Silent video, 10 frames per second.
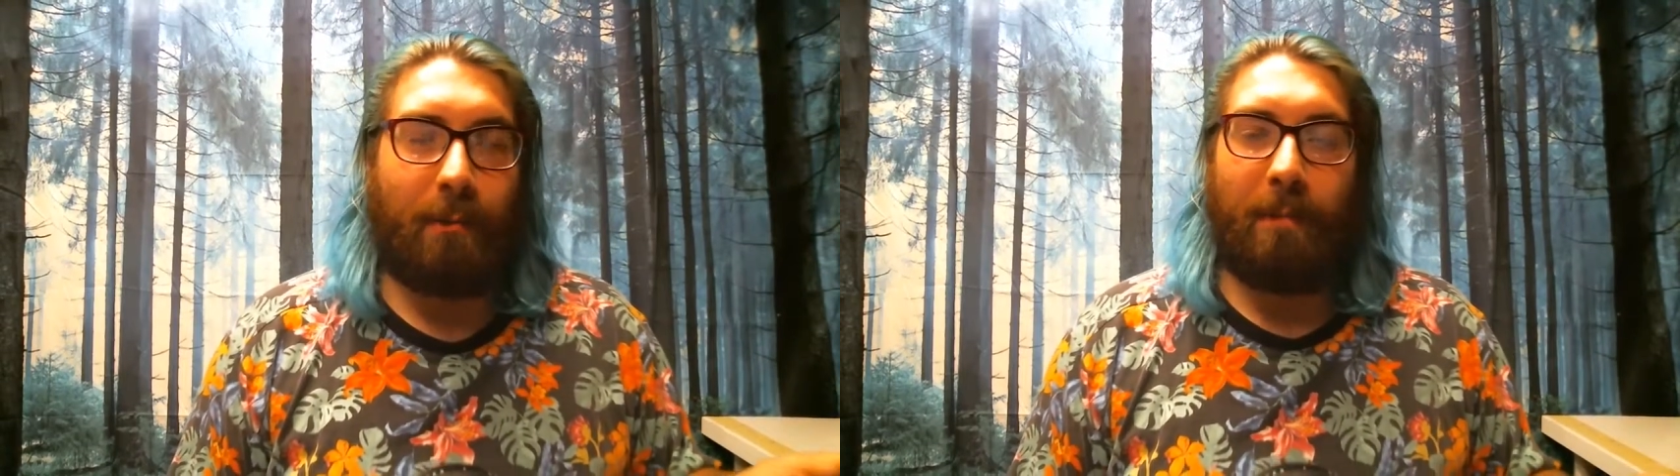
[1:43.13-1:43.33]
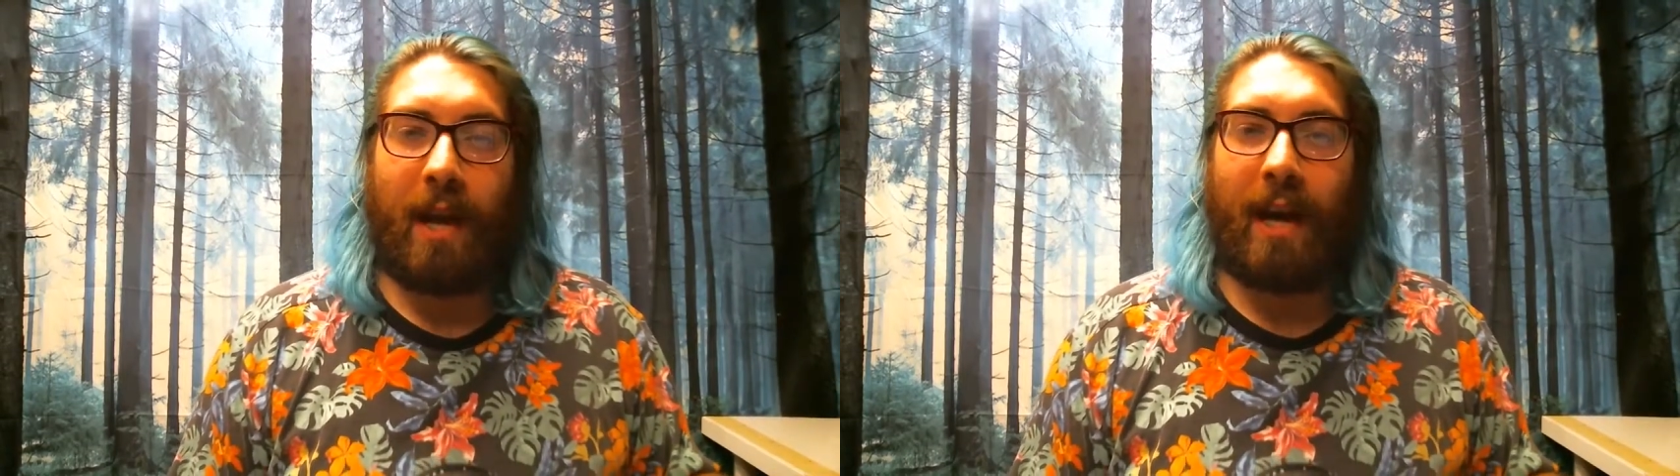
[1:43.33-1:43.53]

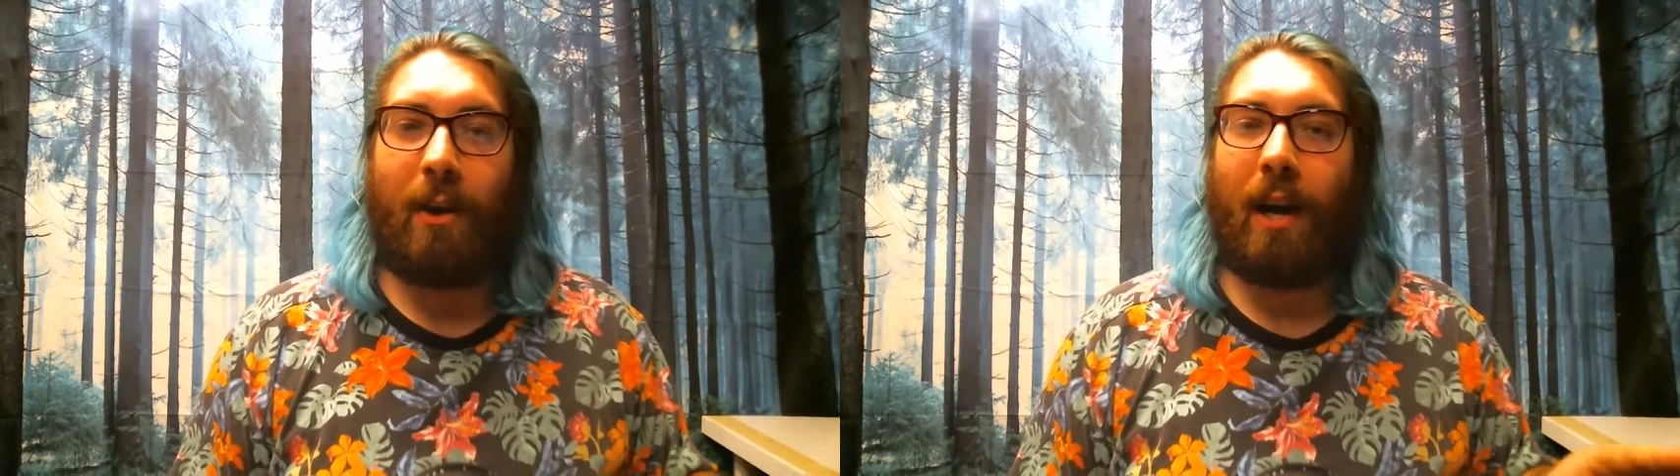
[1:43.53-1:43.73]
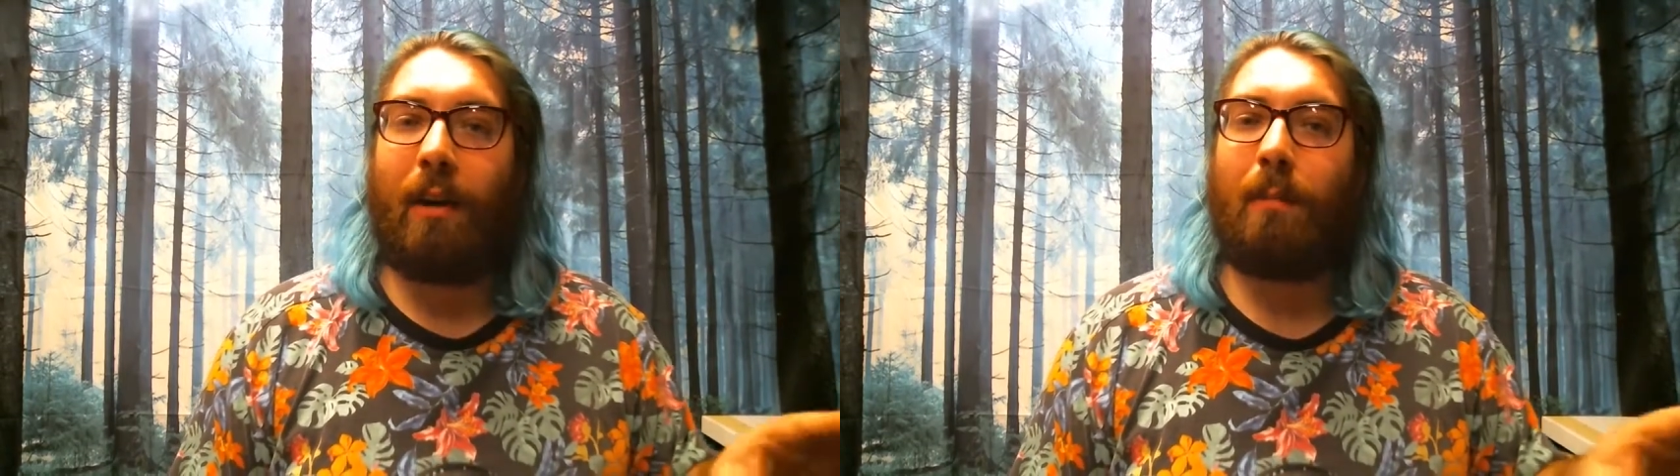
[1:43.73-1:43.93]

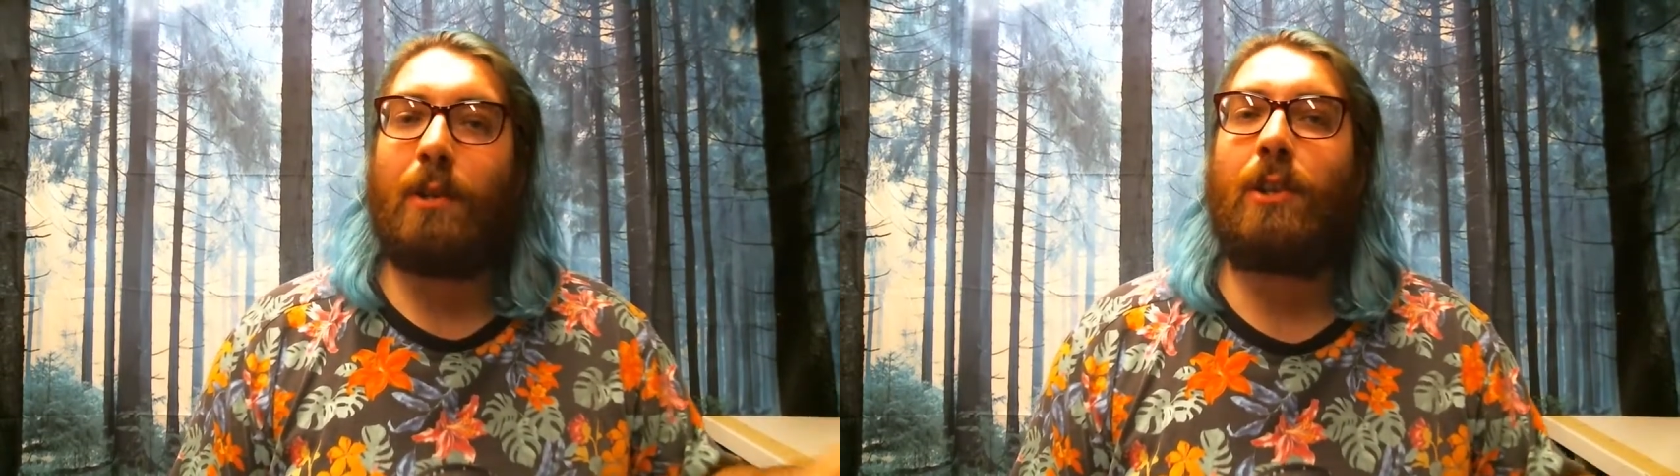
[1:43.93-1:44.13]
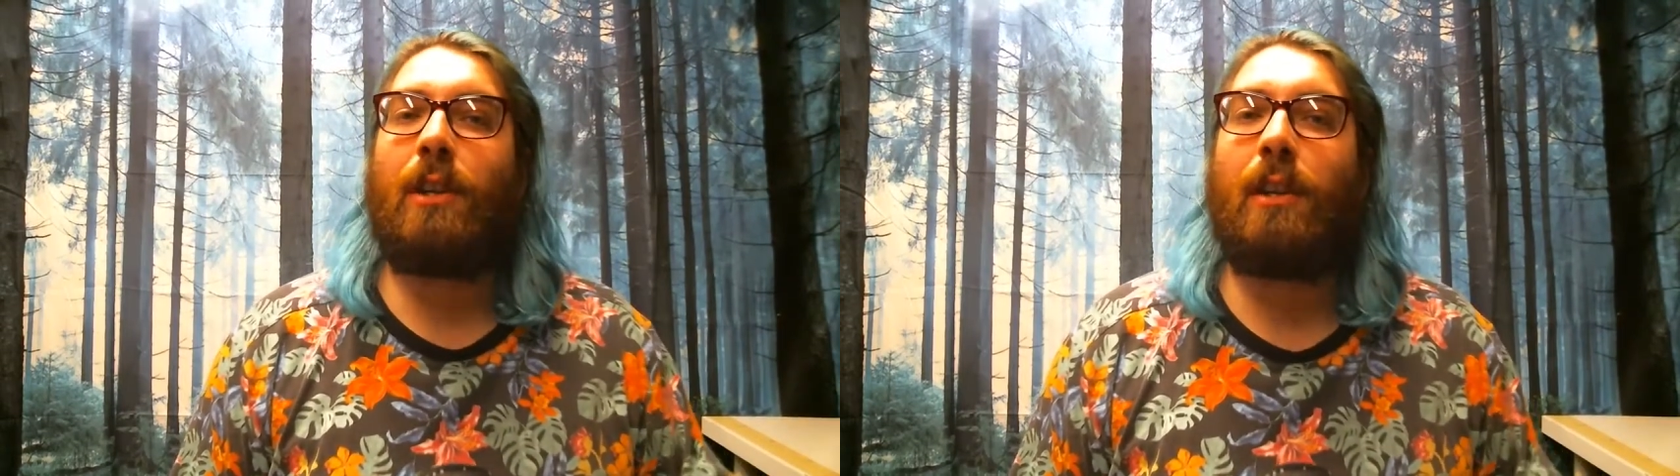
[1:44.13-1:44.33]
How
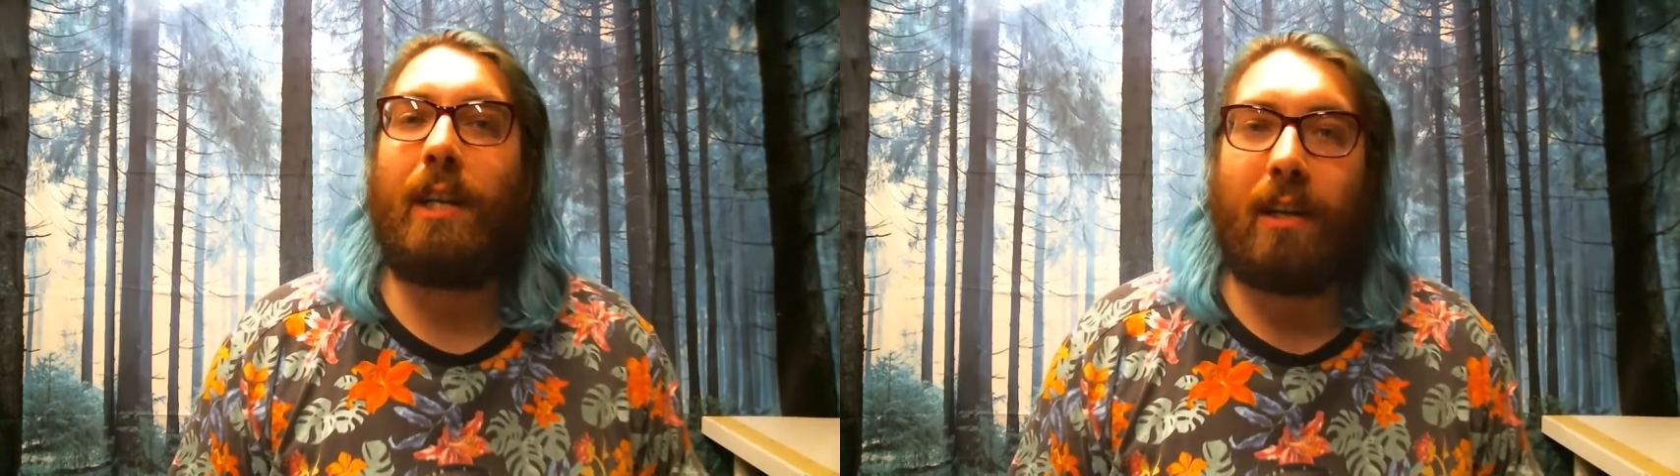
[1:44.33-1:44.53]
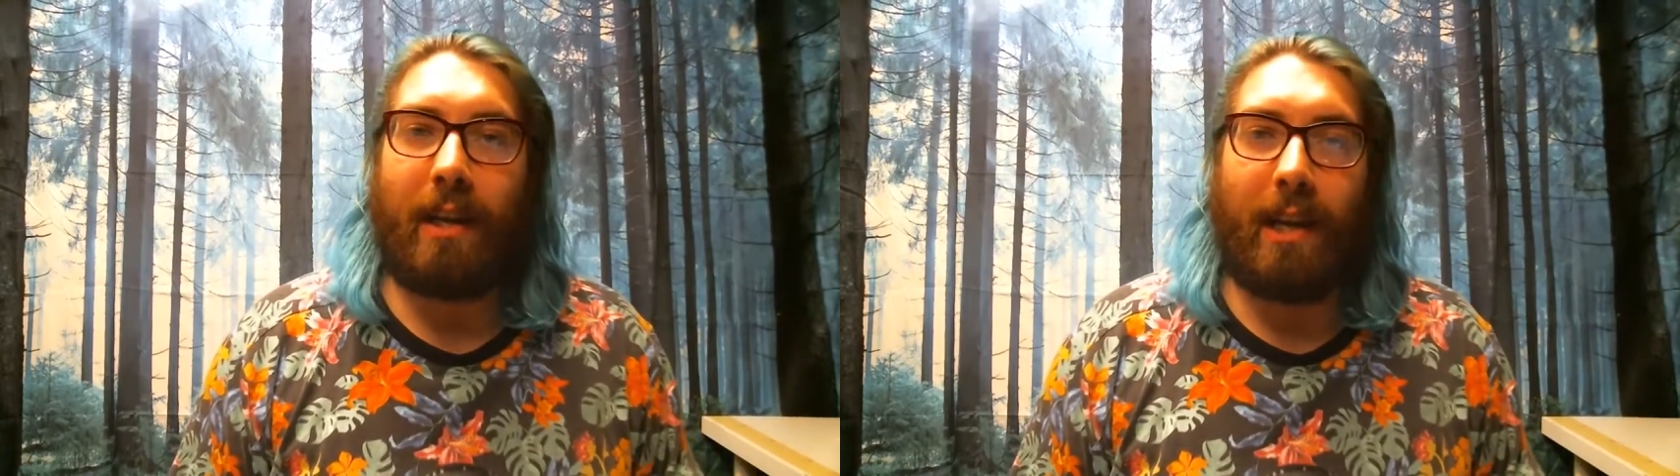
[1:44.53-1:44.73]
much
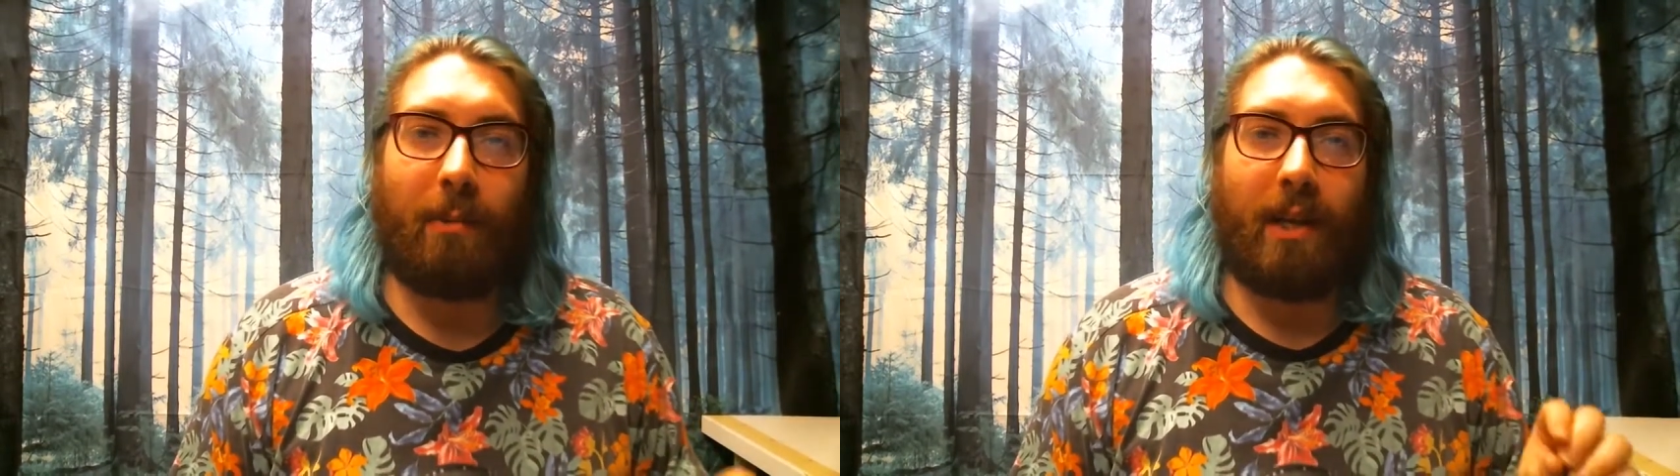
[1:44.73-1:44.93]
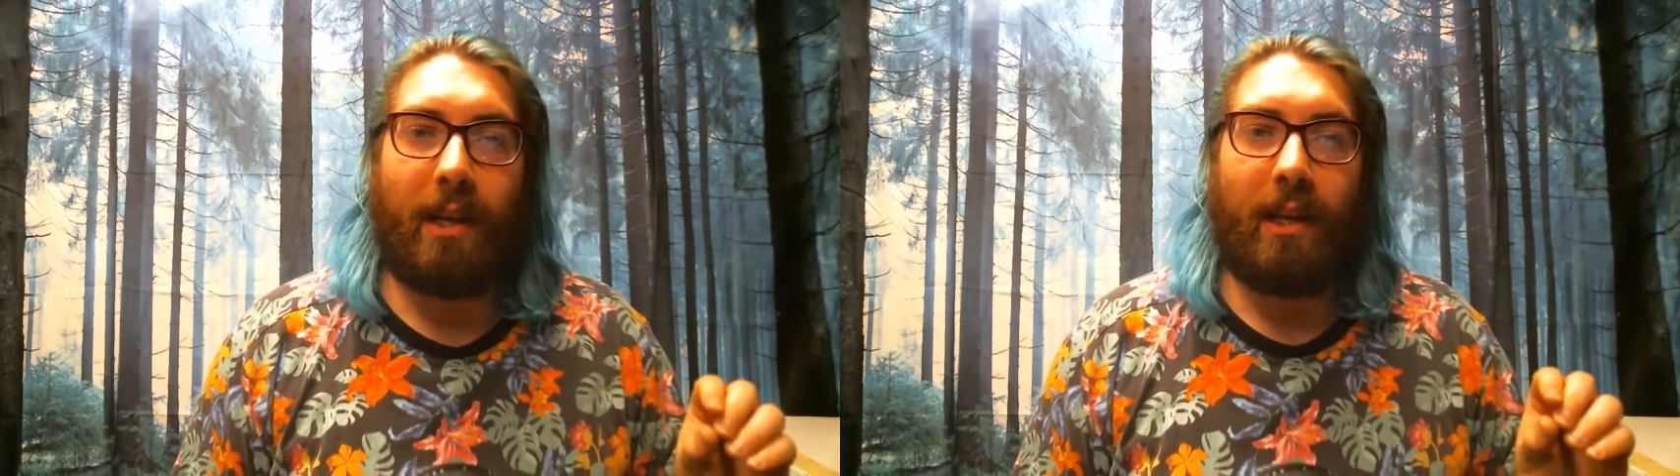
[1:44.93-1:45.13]
earlier can
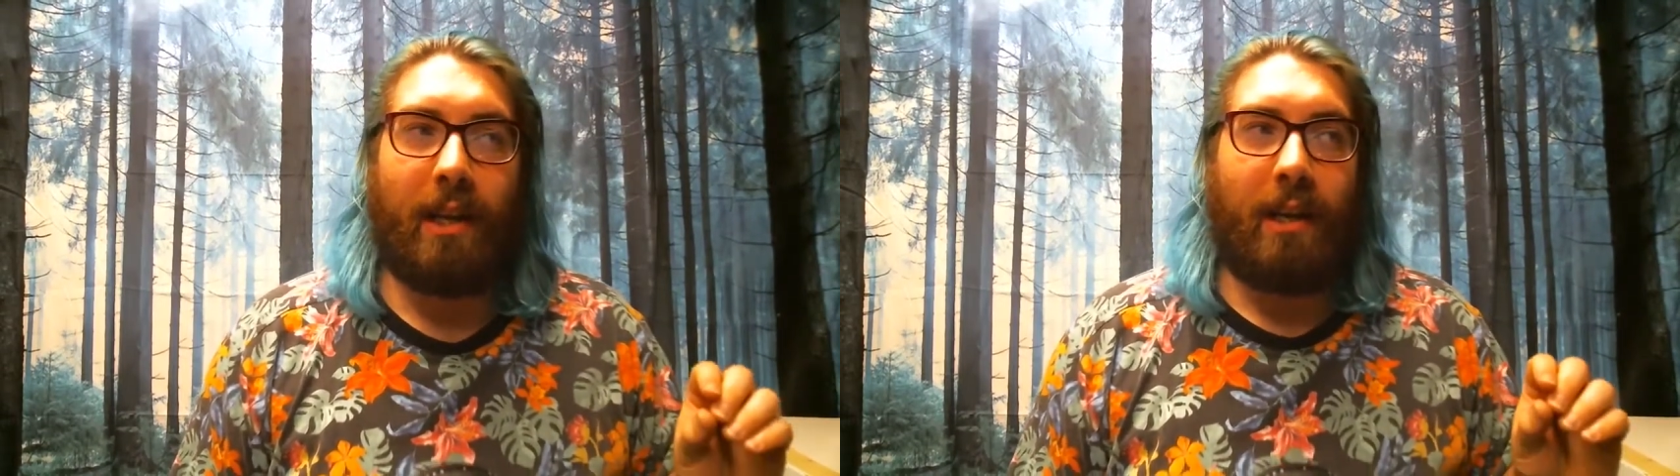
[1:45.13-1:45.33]
we